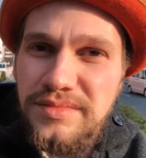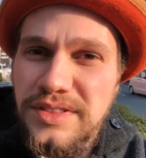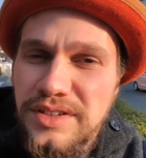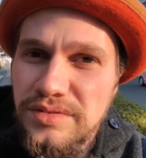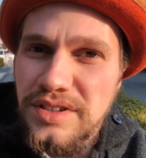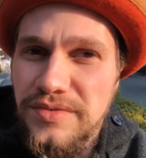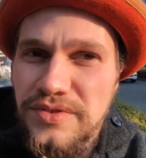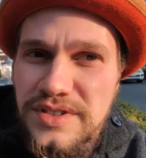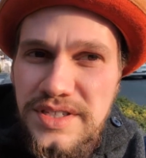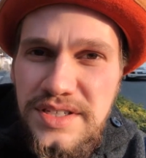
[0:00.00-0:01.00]
little
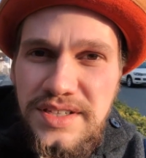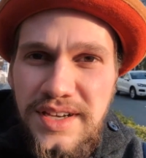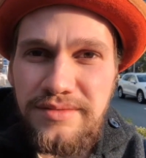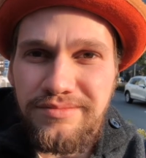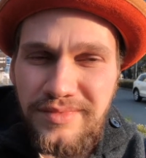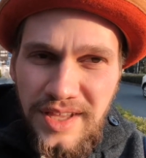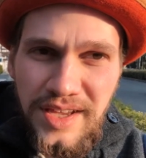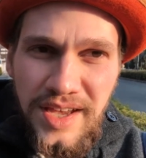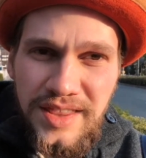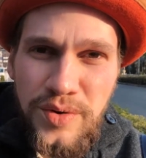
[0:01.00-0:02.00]
differences that,
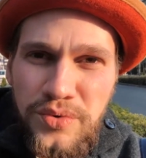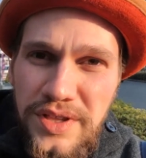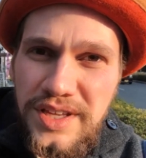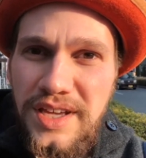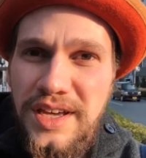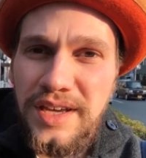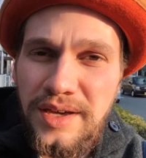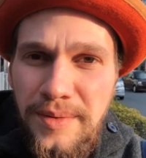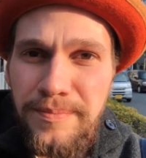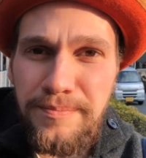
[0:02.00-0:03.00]
that really
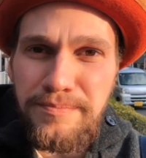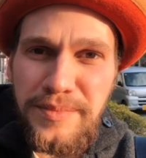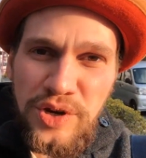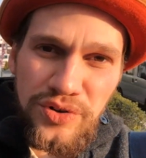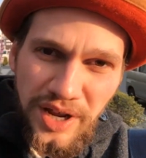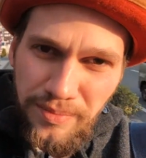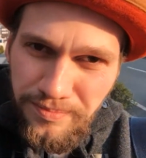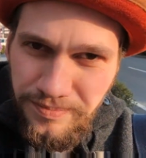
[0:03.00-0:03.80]
build up.